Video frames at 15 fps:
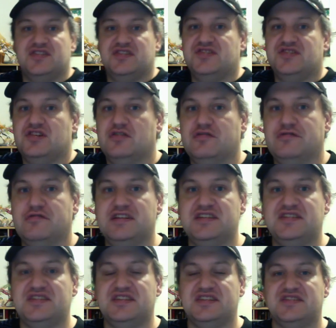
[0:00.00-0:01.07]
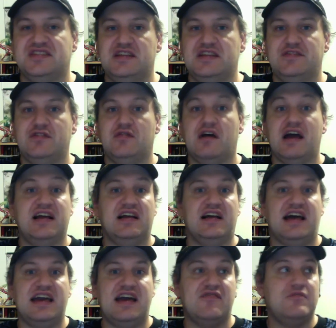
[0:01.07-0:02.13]
So, for instance, even though
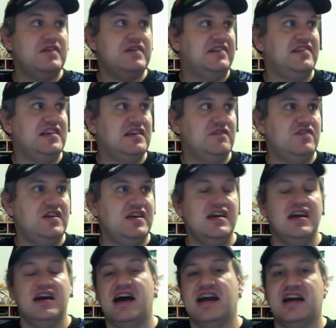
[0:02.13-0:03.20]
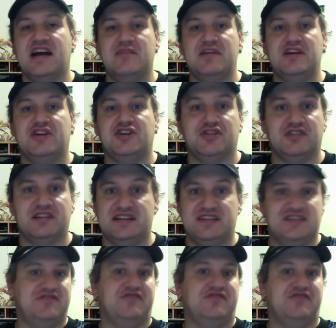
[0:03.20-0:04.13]
I have a big TV, I got to make sure that it's,